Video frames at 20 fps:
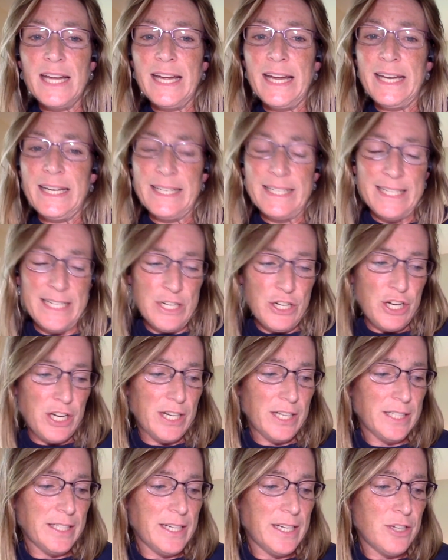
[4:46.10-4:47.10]
And
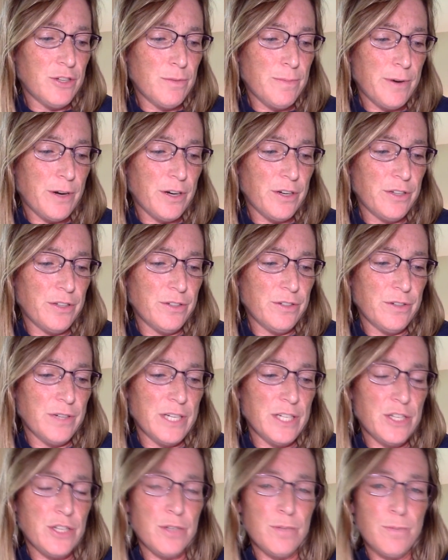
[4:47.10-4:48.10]
additionally, UBarU
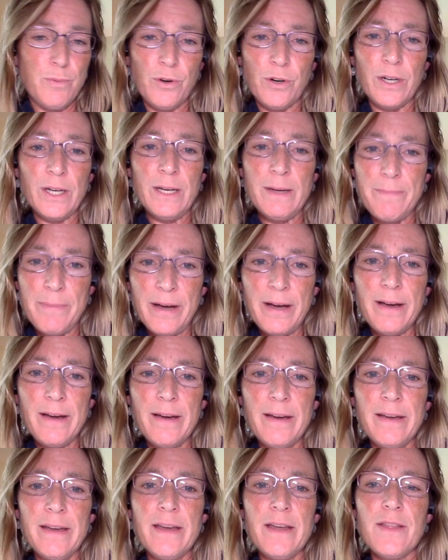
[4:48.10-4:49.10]
is supported
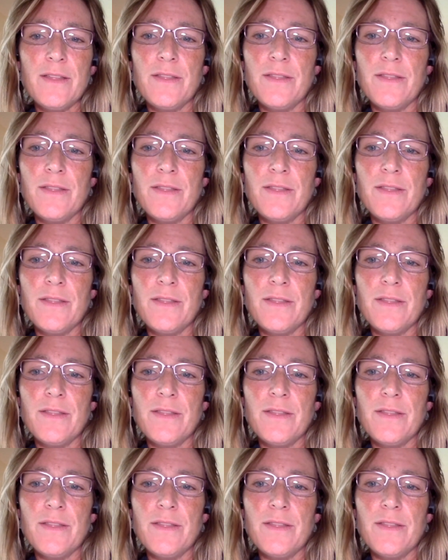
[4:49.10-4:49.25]
by